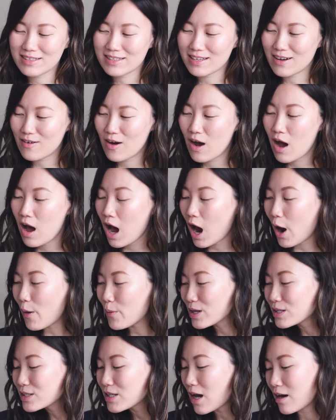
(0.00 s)
So
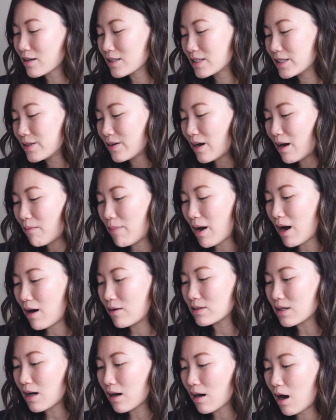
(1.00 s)
I want to talk to you
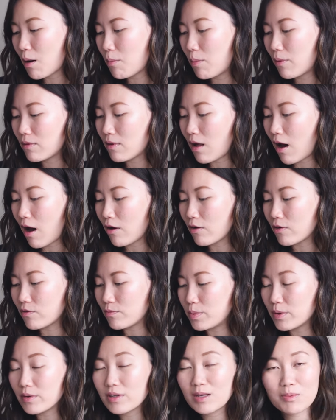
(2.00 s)
about a couple
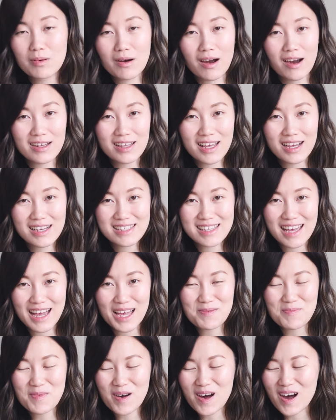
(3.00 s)
of beauty products
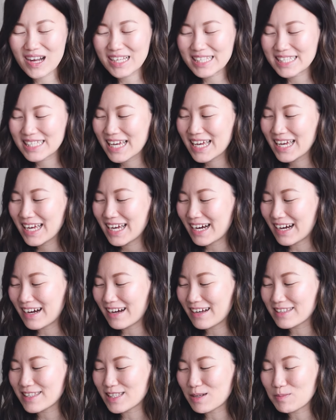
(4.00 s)
that I bought
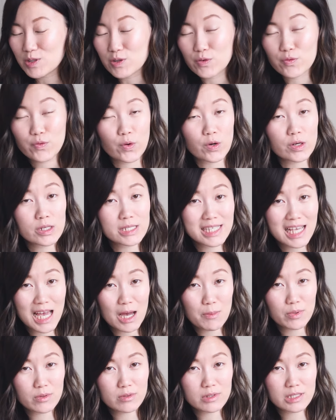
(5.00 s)
uh, some Sephora
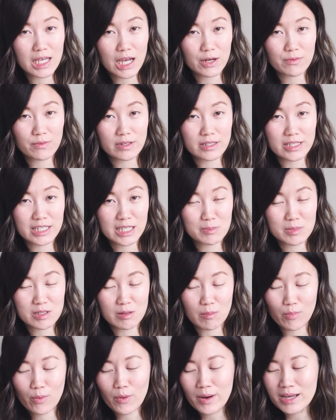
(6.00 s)
samples I redeemed
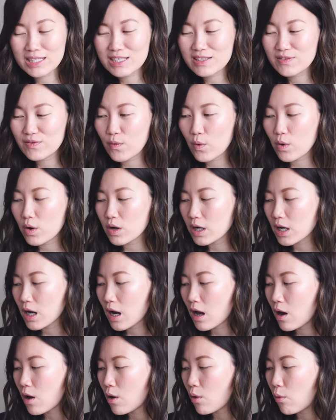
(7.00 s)
some points
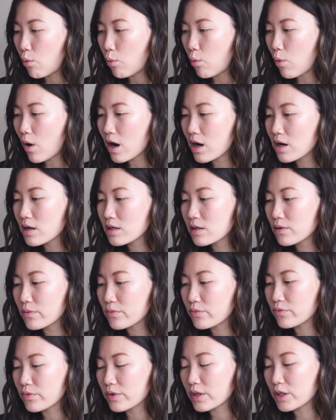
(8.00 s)
for,
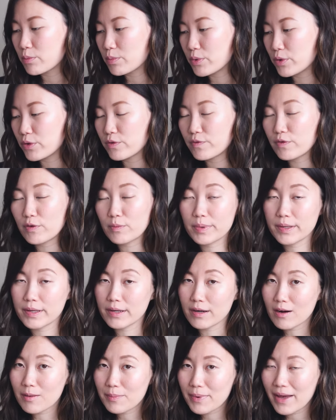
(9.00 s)
one really beautiful
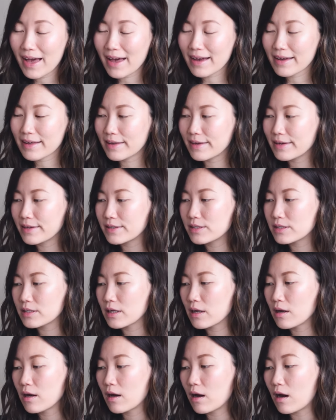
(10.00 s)
PR
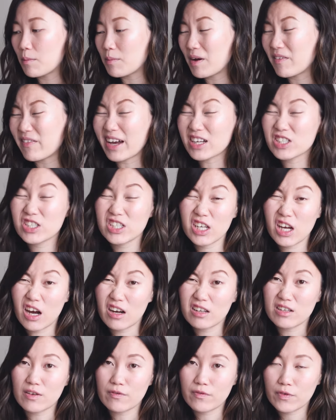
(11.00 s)
package. Um, I've actually
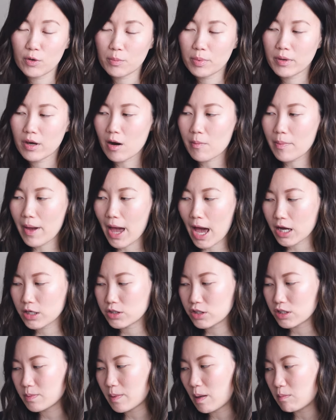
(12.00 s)
gotten a few PR
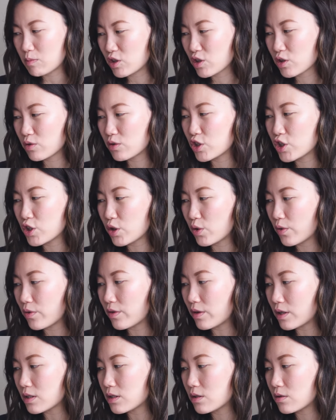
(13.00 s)
packages, but I'm just going to show
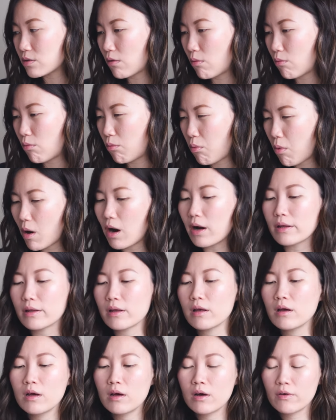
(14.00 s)
you this
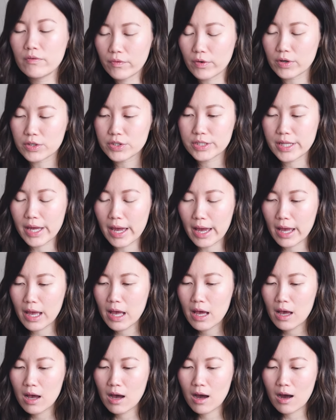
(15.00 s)
one for
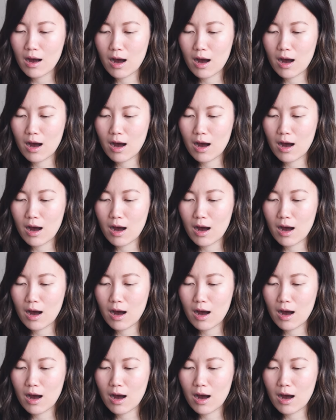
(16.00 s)
today.